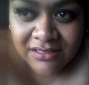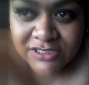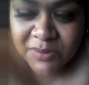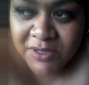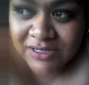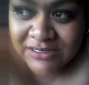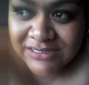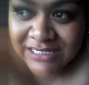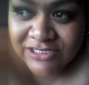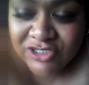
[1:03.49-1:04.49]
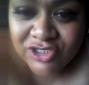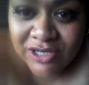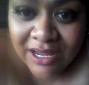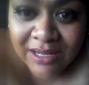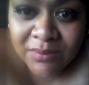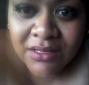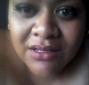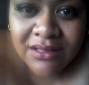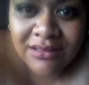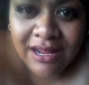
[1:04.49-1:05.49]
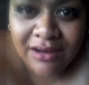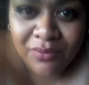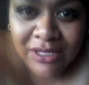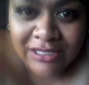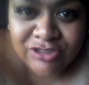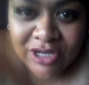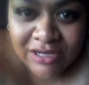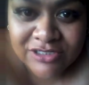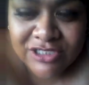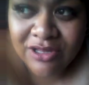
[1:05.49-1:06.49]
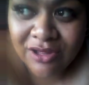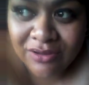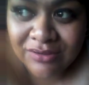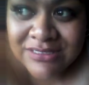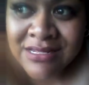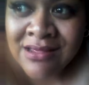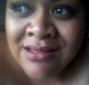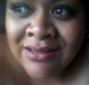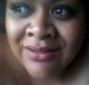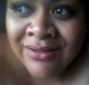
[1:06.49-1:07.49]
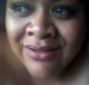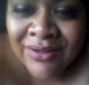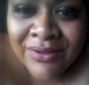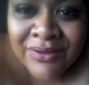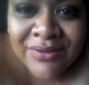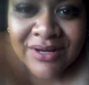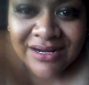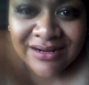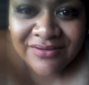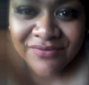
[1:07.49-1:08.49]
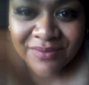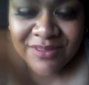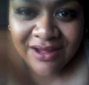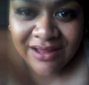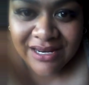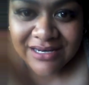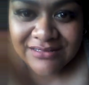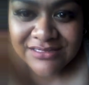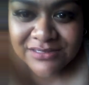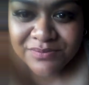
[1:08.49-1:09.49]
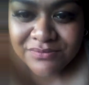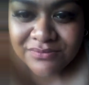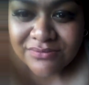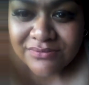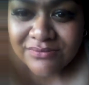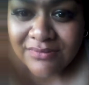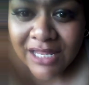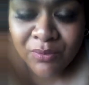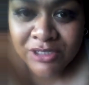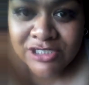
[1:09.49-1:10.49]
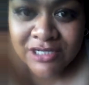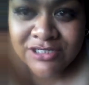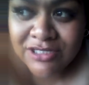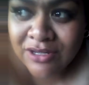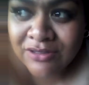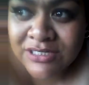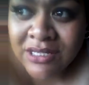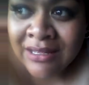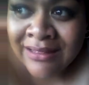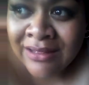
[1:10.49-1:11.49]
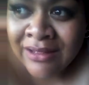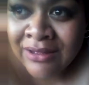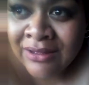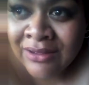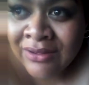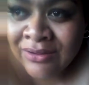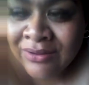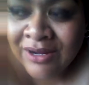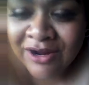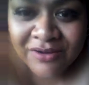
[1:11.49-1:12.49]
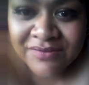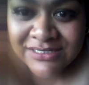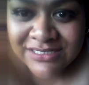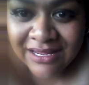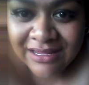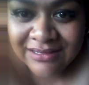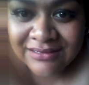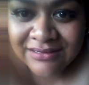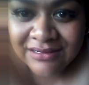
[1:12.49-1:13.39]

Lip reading: To be honest, it's a shame that we judge those who are from the islands and we judge those who are overstaying.